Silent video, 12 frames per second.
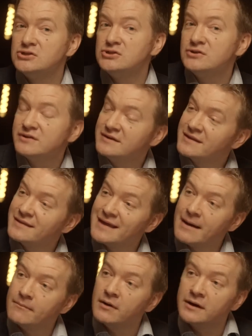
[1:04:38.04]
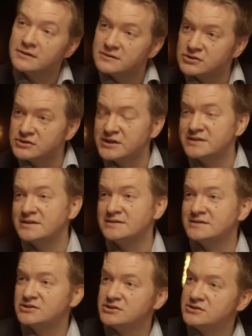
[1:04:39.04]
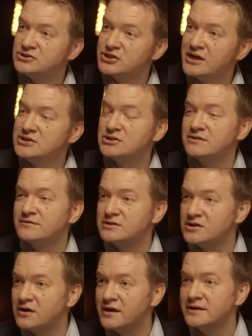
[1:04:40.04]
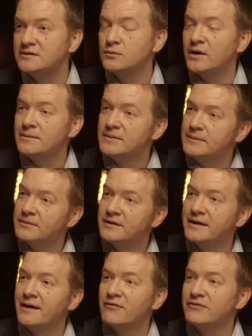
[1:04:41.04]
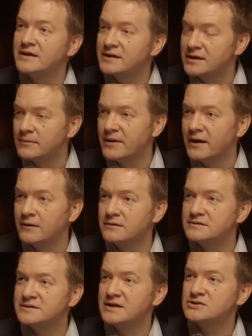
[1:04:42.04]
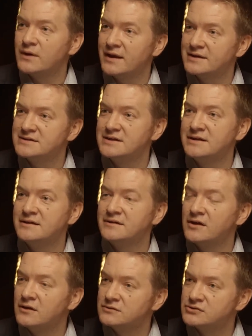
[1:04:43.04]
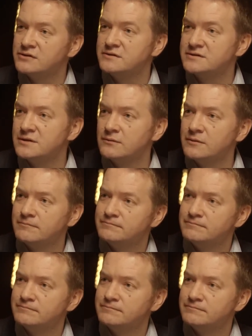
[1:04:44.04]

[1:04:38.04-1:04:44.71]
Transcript: Do you think that might suggest there's a changing of the tide in the way people are now thinking about sexuality and culture and so on?